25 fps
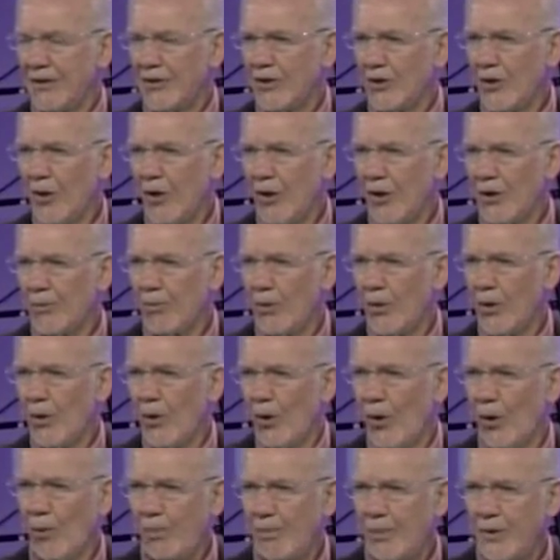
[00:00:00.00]
God will
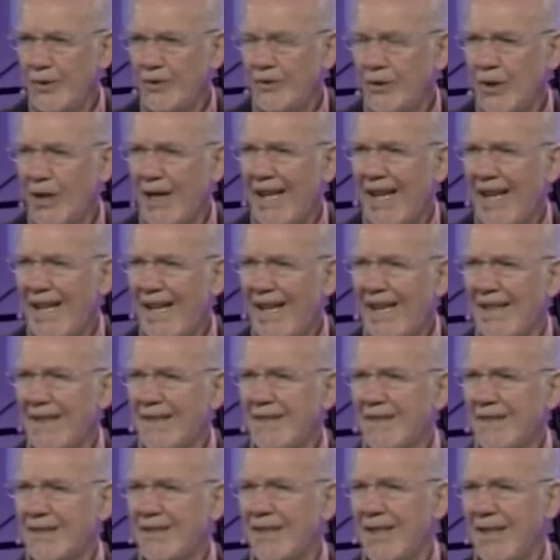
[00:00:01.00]
open your
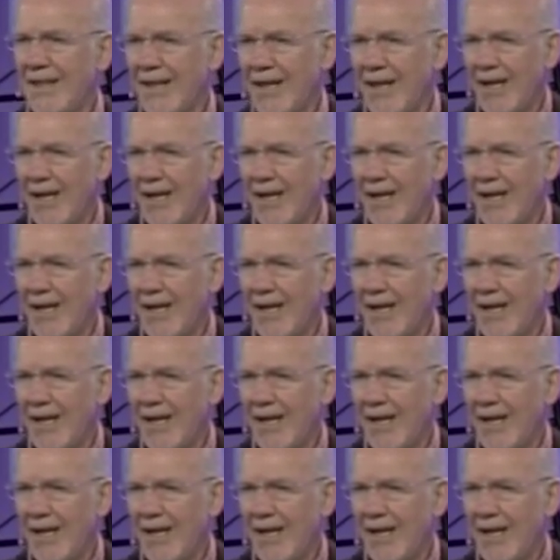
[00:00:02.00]
eyes to